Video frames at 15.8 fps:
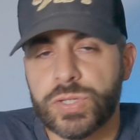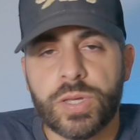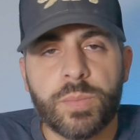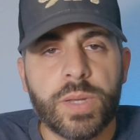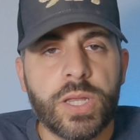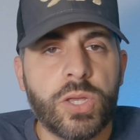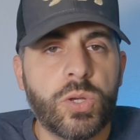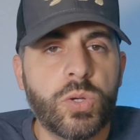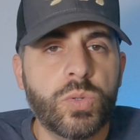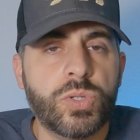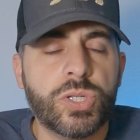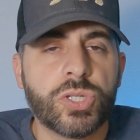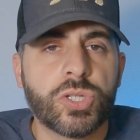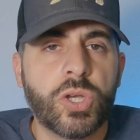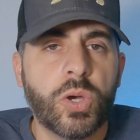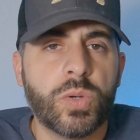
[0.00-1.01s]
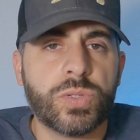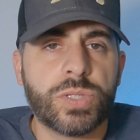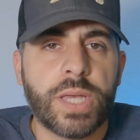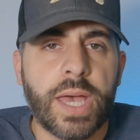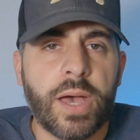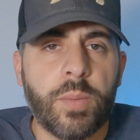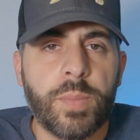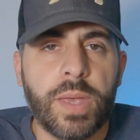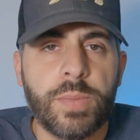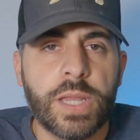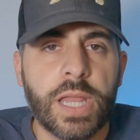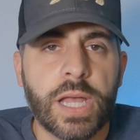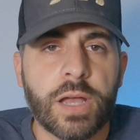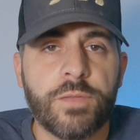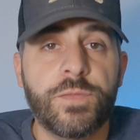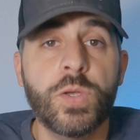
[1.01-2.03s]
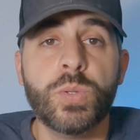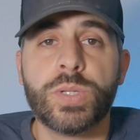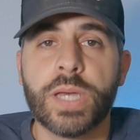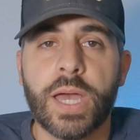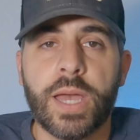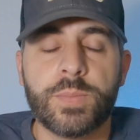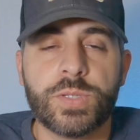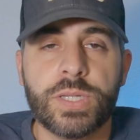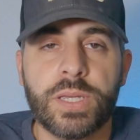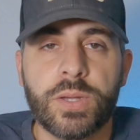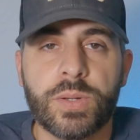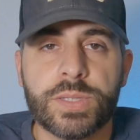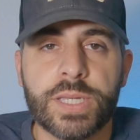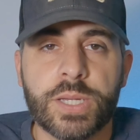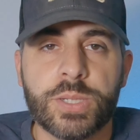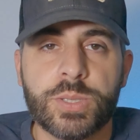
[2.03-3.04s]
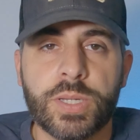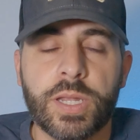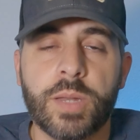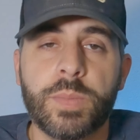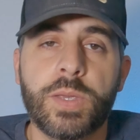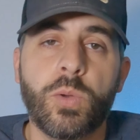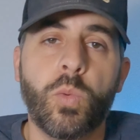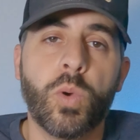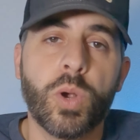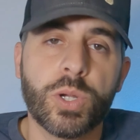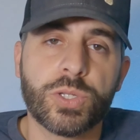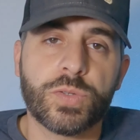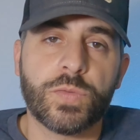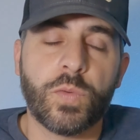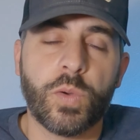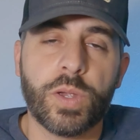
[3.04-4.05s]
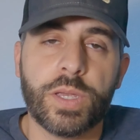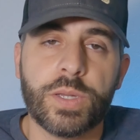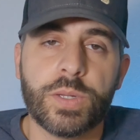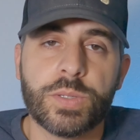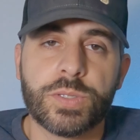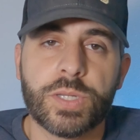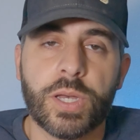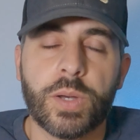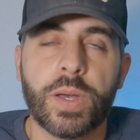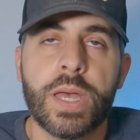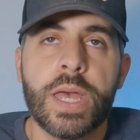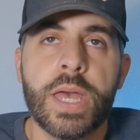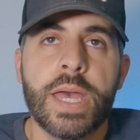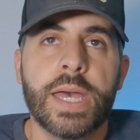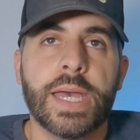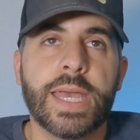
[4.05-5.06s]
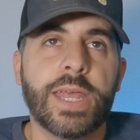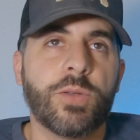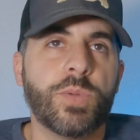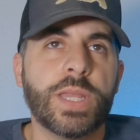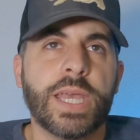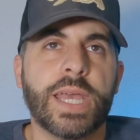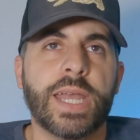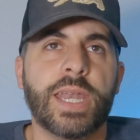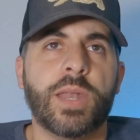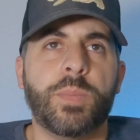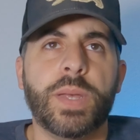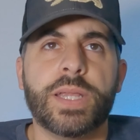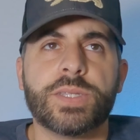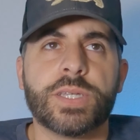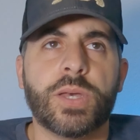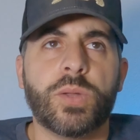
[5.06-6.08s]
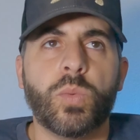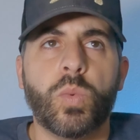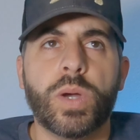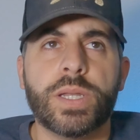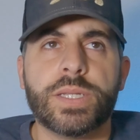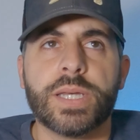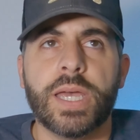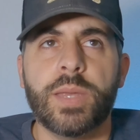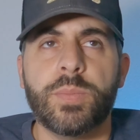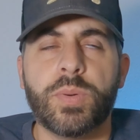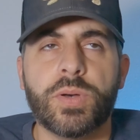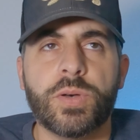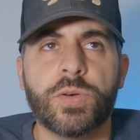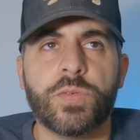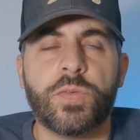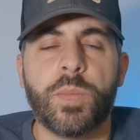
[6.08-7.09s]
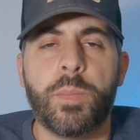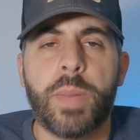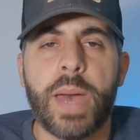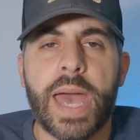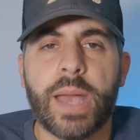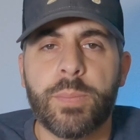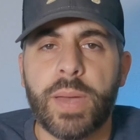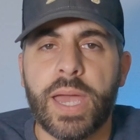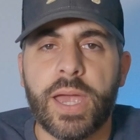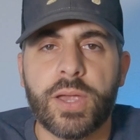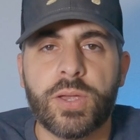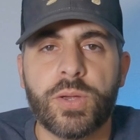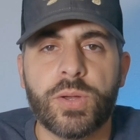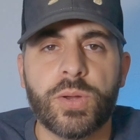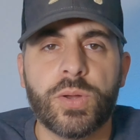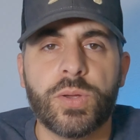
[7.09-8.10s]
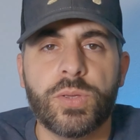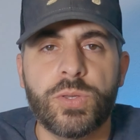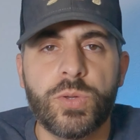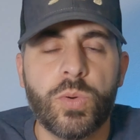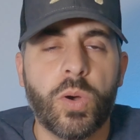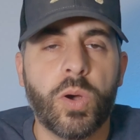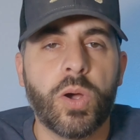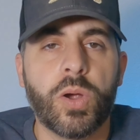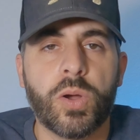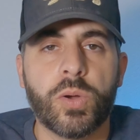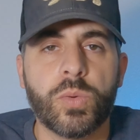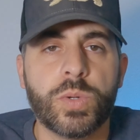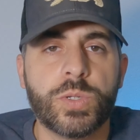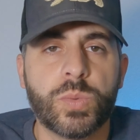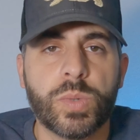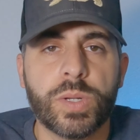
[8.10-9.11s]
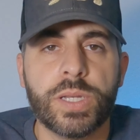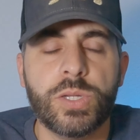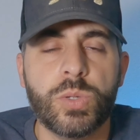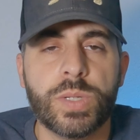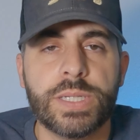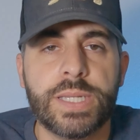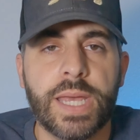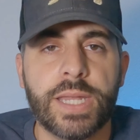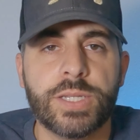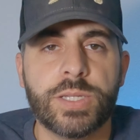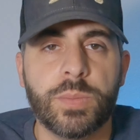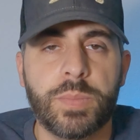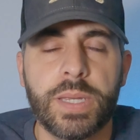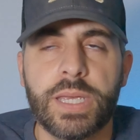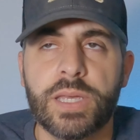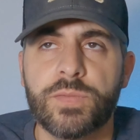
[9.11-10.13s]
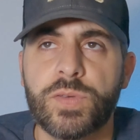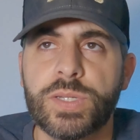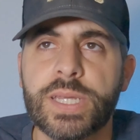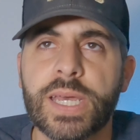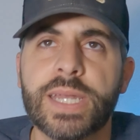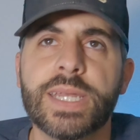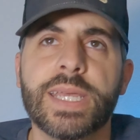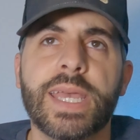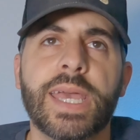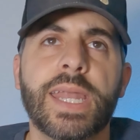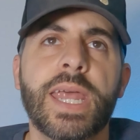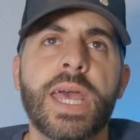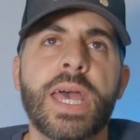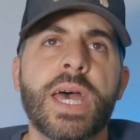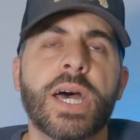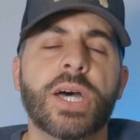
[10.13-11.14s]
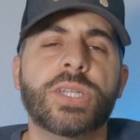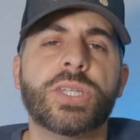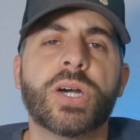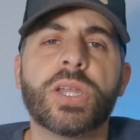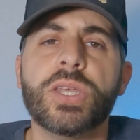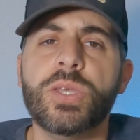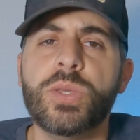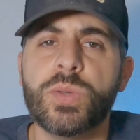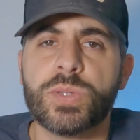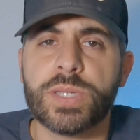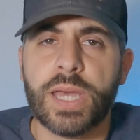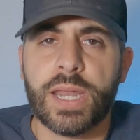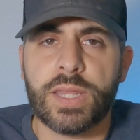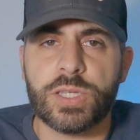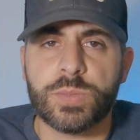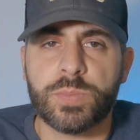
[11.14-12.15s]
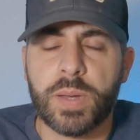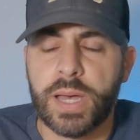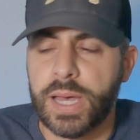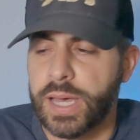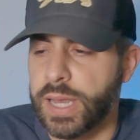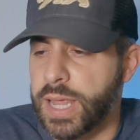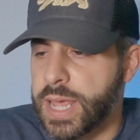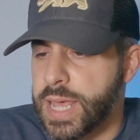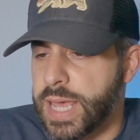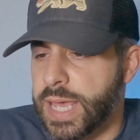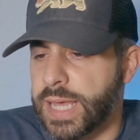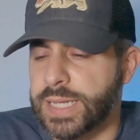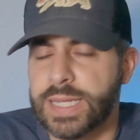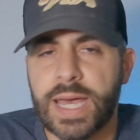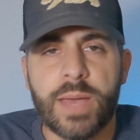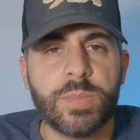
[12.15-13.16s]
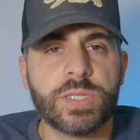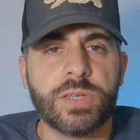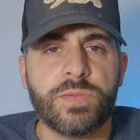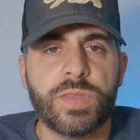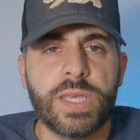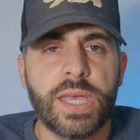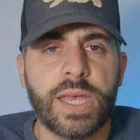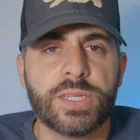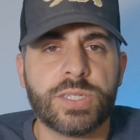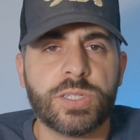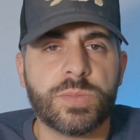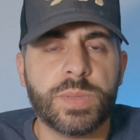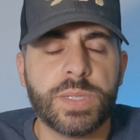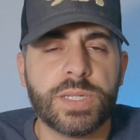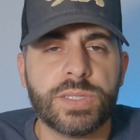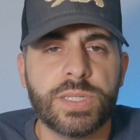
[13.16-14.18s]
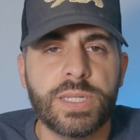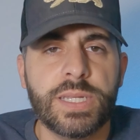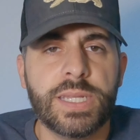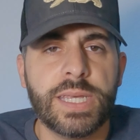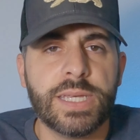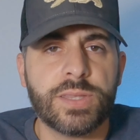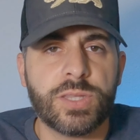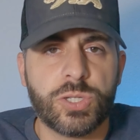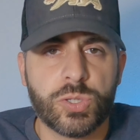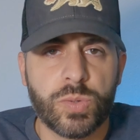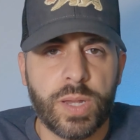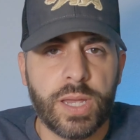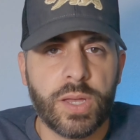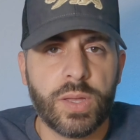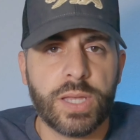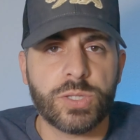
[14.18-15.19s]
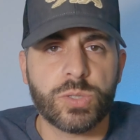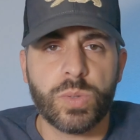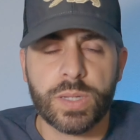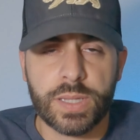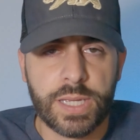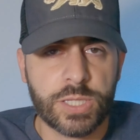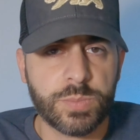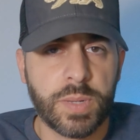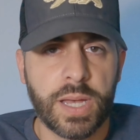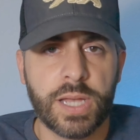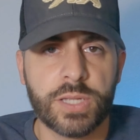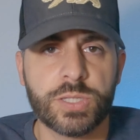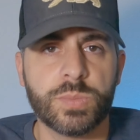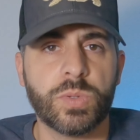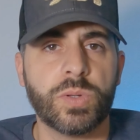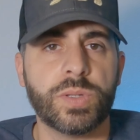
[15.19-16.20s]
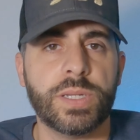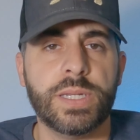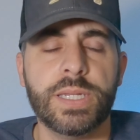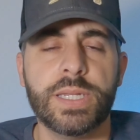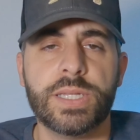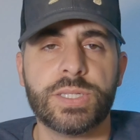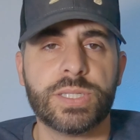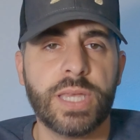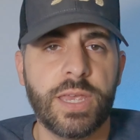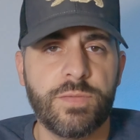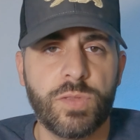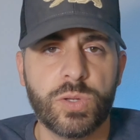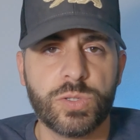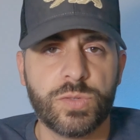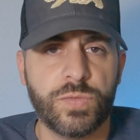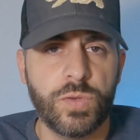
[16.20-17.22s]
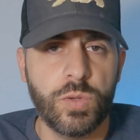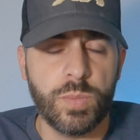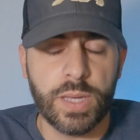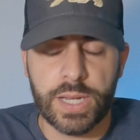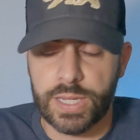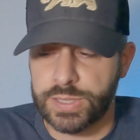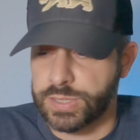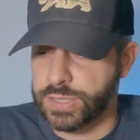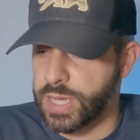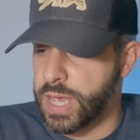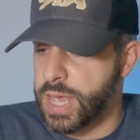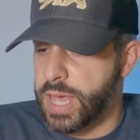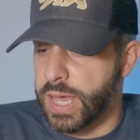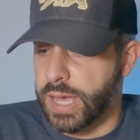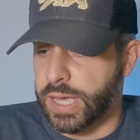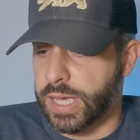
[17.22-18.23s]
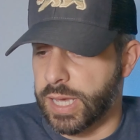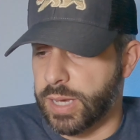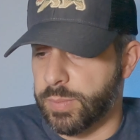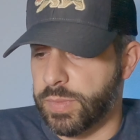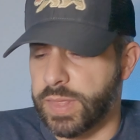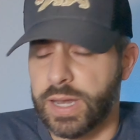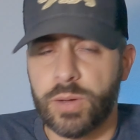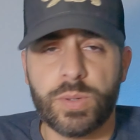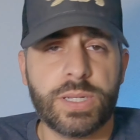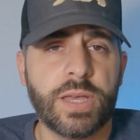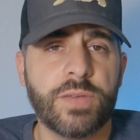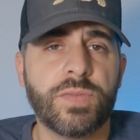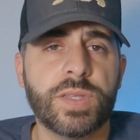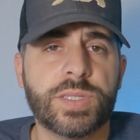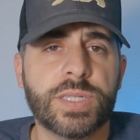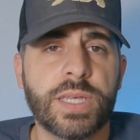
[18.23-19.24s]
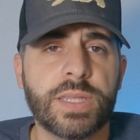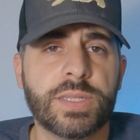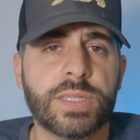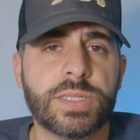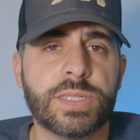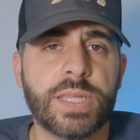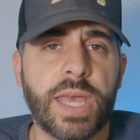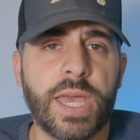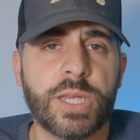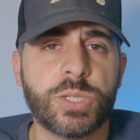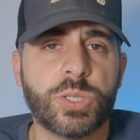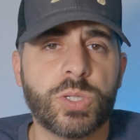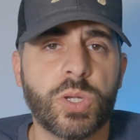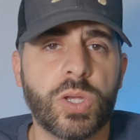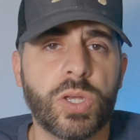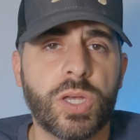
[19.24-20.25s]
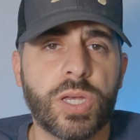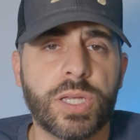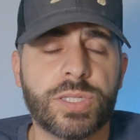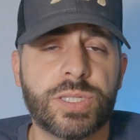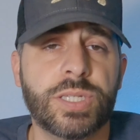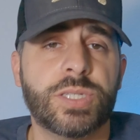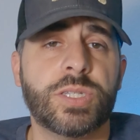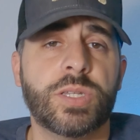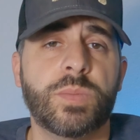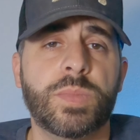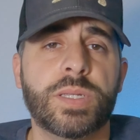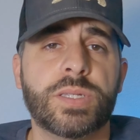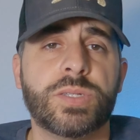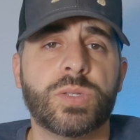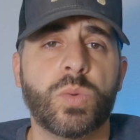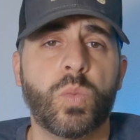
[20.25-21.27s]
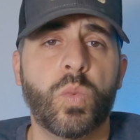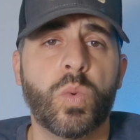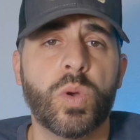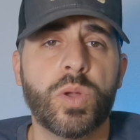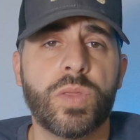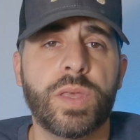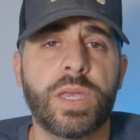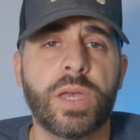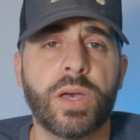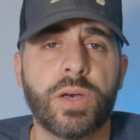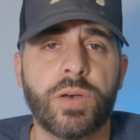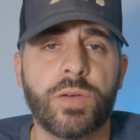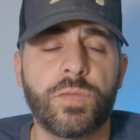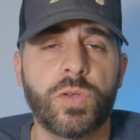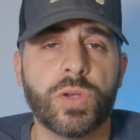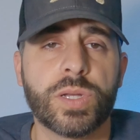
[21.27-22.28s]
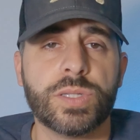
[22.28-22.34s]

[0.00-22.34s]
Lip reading: somebody who just goes out maybe like a few times a year, it's actually going to be worse for you. So again, it really kind of depends on what type of backpacker you are or which one you intend to be. If you tend to get a ton of use out of this pot and time is of the essence because you need to hit the trail as quickly as possible and you need to save those few minutes, then I would definitely say that the Stash system is worthy of your